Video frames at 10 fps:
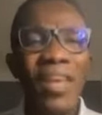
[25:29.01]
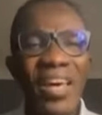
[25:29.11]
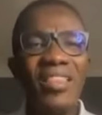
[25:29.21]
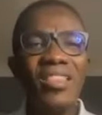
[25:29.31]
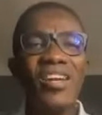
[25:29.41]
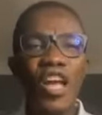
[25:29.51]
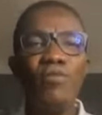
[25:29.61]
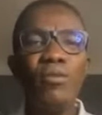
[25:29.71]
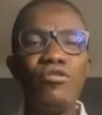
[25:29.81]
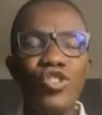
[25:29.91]
In the
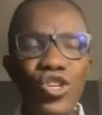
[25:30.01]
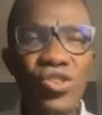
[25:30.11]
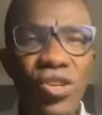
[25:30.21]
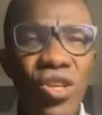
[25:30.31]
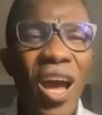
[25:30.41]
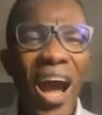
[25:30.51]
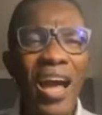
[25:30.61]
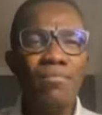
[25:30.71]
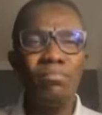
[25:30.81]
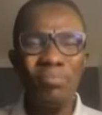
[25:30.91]
name of Jesus,
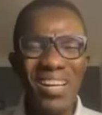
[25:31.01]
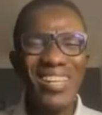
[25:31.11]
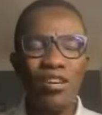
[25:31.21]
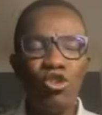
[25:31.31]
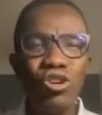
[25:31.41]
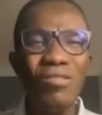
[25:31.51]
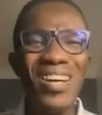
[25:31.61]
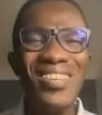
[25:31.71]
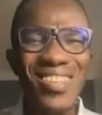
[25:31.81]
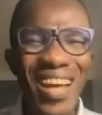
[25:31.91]
I break the hold of
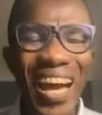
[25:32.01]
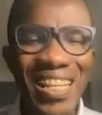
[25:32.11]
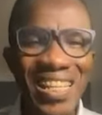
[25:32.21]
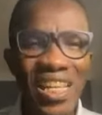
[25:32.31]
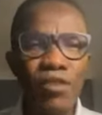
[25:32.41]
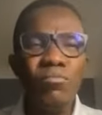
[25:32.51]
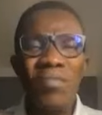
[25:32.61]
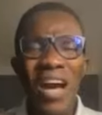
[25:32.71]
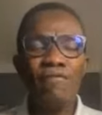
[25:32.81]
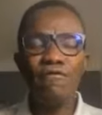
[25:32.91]
anxiety
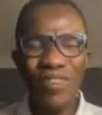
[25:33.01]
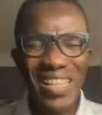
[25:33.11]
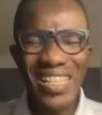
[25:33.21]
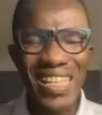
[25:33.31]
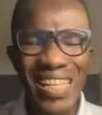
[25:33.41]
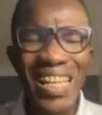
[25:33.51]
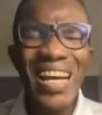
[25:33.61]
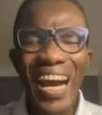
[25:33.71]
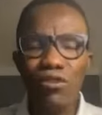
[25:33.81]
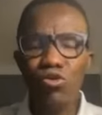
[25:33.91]
and fretting
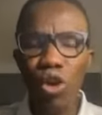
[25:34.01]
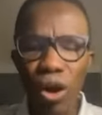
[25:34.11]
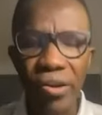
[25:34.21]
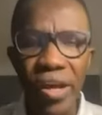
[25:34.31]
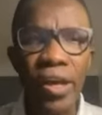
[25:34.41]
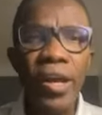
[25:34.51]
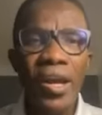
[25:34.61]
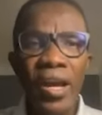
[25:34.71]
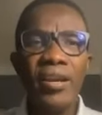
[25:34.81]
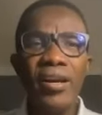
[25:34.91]
and worry.
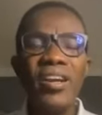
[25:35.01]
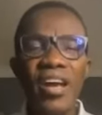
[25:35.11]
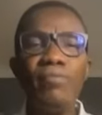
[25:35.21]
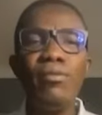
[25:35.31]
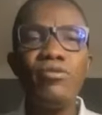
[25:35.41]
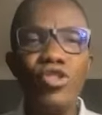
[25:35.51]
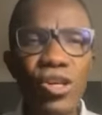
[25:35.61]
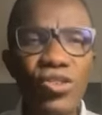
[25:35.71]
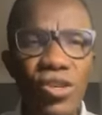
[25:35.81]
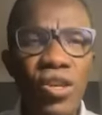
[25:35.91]
In the name of
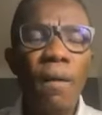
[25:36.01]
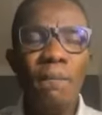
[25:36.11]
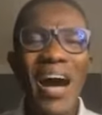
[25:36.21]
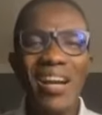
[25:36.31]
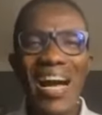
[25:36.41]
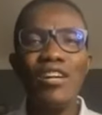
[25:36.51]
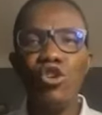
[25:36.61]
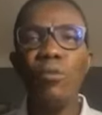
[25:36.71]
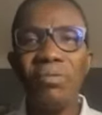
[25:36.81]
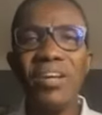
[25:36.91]
Jesus,
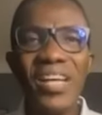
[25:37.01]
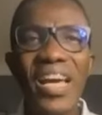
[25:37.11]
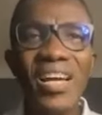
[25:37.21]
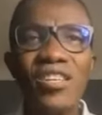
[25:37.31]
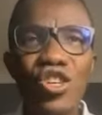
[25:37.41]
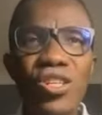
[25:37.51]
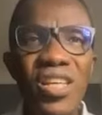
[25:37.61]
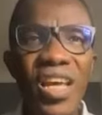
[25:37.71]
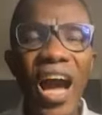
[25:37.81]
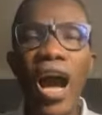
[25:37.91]
Marando Predeka
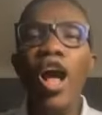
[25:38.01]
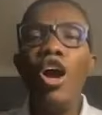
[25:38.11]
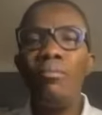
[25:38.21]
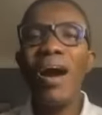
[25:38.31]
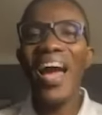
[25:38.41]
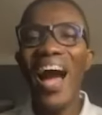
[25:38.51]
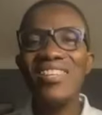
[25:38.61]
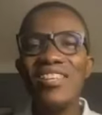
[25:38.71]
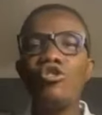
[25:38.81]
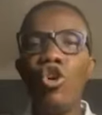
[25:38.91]
Shiteya. My
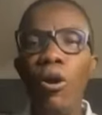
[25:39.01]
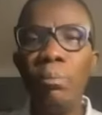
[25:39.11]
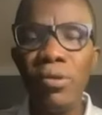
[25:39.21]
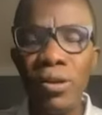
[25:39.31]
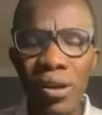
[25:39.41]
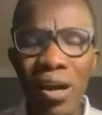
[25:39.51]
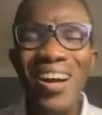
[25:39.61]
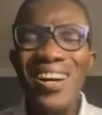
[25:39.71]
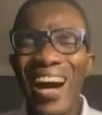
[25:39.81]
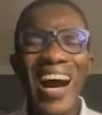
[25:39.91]
heart is open
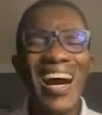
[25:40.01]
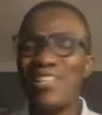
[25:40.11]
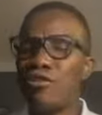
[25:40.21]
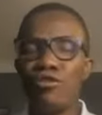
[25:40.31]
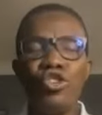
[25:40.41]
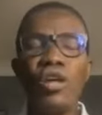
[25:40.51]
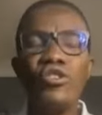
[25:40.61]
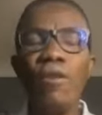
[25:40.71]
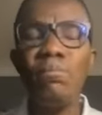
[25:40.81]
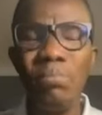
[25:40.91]
uh, to thoughts
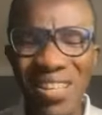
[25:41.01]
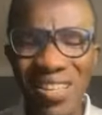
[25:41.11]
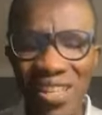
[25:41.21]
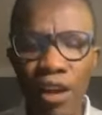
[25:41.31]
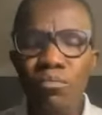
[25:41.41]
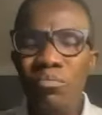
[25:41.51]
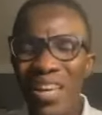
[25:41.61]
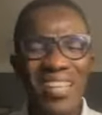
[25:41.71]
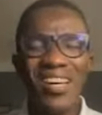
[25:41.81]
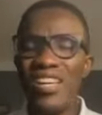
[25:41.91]
of peace uh,
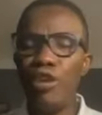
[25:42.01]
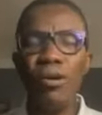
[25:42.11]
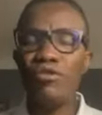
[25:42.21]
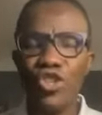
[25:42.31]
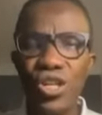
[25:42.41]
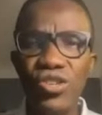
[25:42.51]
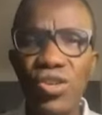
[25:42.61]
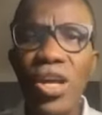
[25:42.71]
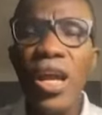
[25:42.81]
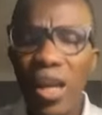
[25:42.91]
in the name of
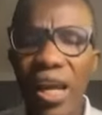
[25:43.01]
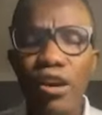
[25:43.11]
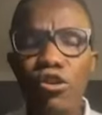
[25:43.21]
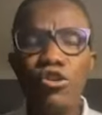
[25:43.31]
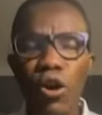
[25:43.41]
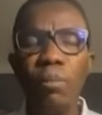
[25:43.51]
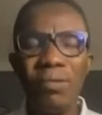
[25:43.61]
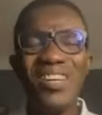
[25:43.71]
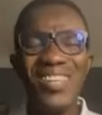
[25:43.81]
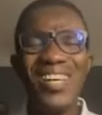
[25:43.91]
Jesus. Le Kodo
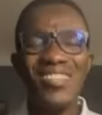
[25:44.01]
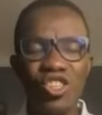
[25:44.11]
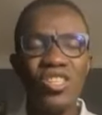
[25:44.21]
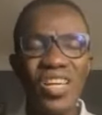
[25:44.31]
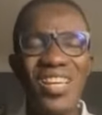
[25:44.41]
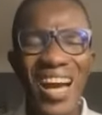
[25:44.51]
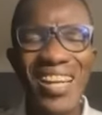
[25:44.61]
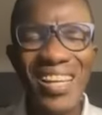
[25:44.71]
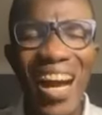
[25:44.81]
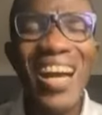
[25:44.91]
Predeka
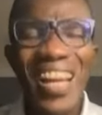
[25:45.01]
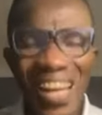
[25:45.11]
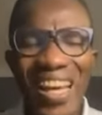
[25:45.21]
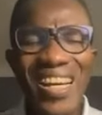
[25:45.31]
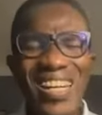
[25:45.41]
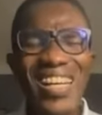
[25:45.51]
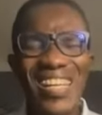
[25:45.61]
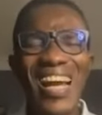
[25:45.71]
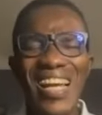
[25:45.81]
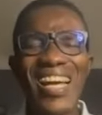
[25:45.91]
Shiteyanda, Le
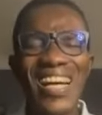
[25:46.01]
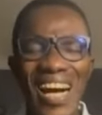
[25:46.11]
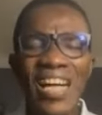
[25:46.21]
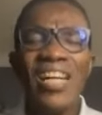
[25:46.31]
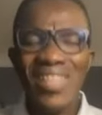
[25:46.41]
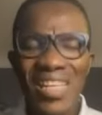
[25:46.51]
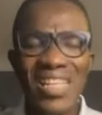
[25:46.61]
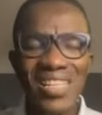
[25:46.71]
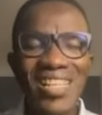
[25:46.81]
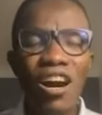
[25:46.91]
Kranda Leka,
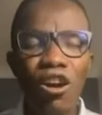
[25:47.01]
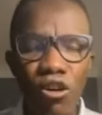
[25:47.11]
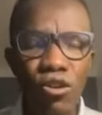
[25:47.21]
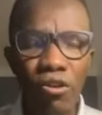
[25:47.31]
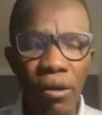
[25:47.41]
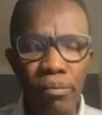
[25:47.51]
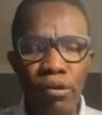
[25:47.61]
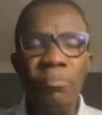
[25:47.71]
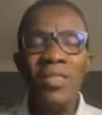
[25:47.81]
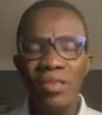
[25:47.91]
things that are honorable.
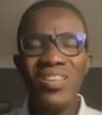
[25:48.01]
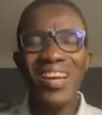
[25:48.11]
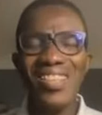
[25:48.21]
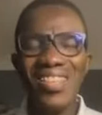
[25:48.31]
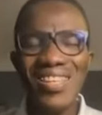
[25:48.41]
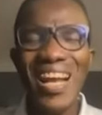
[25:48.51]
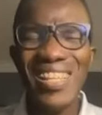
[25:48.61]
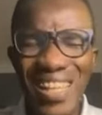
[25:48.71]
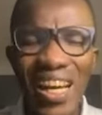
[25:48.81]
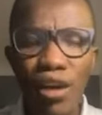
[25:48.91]
Those are the things I
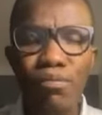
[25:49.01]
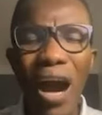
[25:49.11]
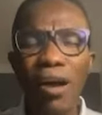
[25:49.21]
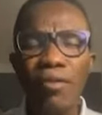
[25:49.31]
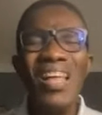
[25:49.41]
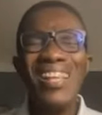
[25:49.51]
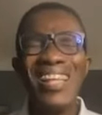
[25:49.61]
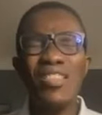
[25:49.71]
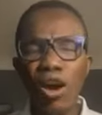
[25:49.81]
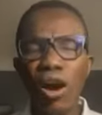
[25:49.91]
think about,
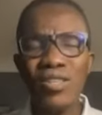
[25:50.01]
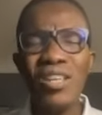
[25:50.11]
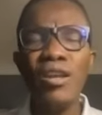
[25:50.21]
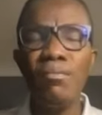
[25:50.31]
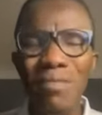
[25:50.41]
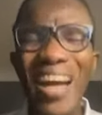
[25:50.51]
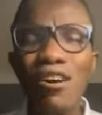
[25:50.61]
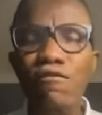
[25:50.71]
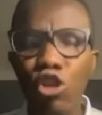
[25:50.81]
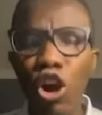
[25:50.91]
the thoughts in the
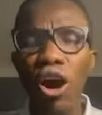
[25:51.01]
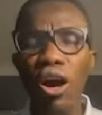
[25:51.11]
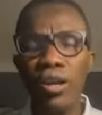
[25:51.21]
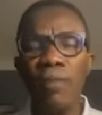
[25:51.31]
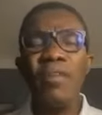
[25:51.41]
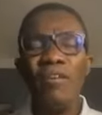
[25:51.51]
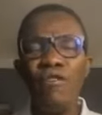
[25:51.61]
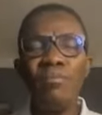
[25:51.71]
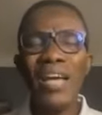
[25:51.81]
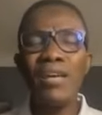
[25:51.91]
mind of God
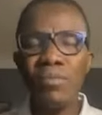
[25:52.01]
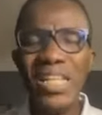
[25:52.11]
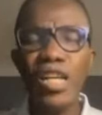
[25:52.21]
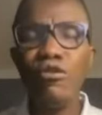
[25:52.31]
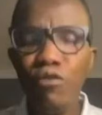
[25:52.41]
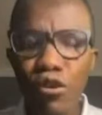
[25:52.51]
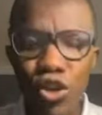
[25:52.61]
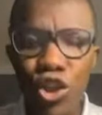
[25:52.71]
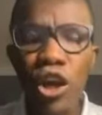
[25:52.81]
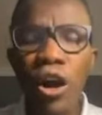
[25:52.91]
for my immediate
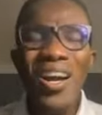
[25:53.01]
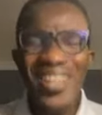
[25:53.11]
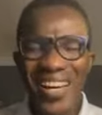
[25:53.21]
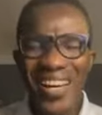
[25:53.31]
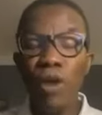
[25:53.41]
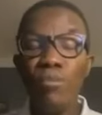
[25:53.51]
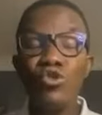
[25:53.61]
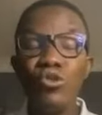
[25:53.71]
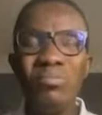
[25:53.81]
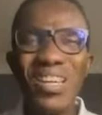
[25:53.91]
future. They come
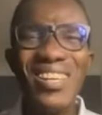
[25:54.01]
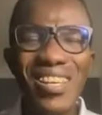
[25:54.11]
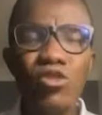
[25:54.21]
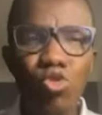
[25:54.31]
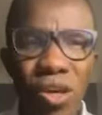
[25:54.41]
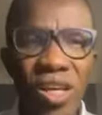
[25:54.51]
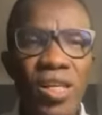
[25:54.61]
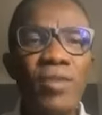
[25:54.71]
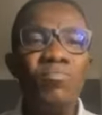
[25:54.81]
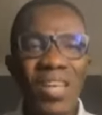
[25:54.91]
to me this week
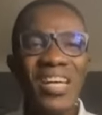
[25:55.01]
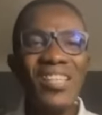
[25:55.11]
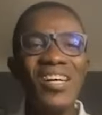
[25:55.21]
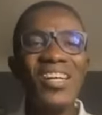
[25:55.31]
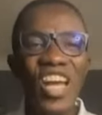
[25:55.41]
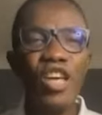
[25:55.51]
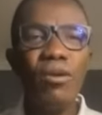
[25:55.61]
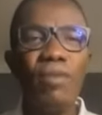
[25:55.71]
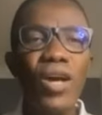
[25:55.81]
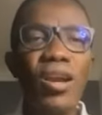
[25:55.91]
in the
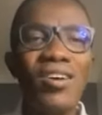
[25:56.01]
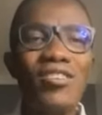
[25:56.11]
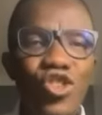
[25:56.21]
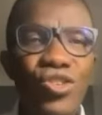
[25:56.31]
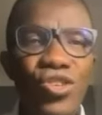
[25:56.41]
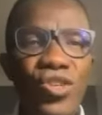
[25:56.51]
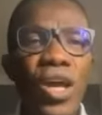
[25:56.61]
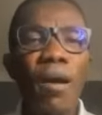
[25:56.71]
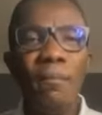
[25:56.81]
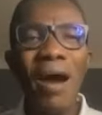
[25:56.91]
name of the Lord Jesus.
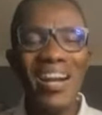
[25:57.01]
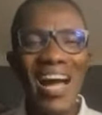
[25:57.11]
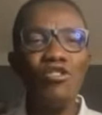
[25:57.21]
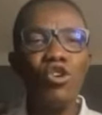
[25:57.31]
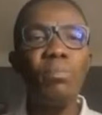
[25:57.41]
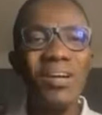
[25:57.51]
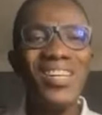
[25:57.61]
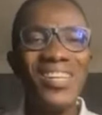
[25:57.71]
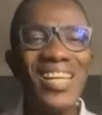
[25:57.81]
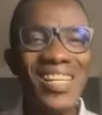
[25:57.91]
Marando
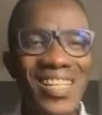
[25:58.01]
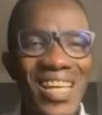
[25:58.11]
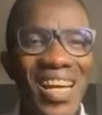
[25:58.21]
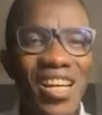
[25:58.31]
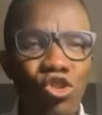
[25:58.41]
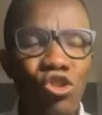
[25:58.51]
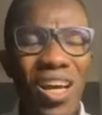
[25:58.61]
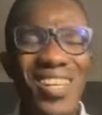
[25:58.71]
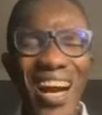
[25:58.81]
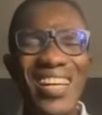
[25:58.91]
predicate
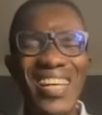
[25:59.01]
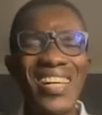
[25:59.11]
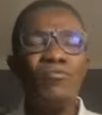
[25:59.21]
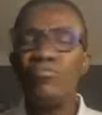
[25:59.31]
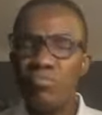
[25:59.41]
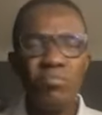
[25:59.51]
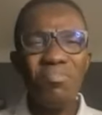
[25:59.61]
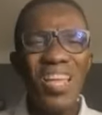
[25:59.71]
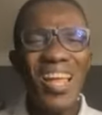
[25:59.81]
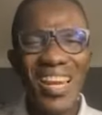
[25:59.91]
kashuta yande
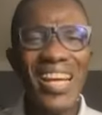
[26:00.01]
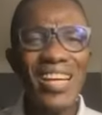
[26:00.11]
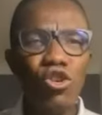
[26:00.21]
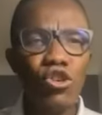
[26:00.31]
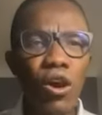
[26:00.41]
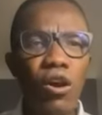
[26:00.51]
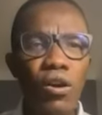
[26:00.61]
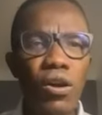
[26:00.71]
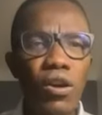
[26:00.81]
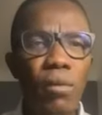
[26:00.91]
Lekrodo
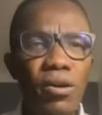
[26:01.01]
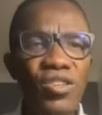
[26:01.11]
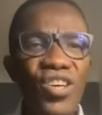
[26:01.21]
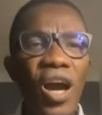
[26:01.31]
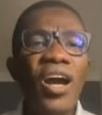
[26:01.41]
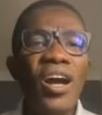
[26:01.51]
bosha